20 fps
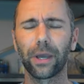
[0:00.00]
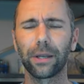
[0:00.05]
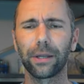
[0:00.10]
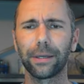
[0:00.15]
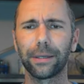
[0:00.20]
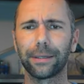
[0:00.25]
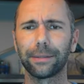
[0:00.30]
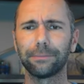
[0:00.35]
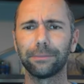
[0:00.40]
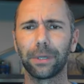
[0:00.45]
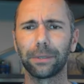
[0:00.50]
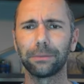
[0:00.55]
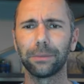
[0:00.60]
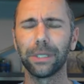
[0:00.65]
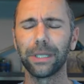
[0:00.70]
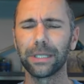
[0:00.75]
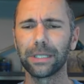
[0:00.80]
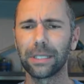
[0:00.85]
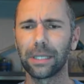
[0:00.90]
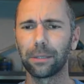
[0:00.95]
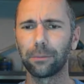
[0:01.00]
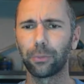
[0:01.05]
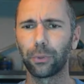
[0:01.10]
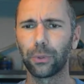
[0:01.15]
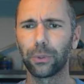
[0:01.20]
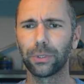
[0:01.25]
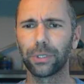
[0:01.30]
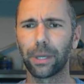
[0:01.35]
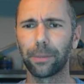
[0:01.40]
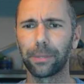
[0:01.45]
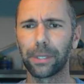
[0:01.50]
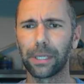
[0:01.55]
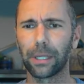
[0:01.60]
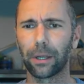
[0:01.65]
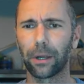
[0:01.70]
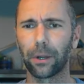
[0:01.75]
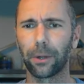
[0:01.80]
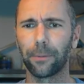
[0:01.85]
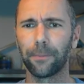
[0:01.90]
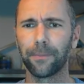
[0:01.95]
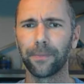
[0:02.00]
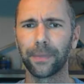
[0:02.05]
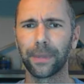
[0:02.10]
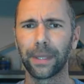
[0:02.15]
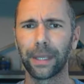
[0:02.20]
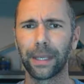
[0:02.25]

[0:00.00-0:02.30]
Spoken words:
got a listing pulled up here,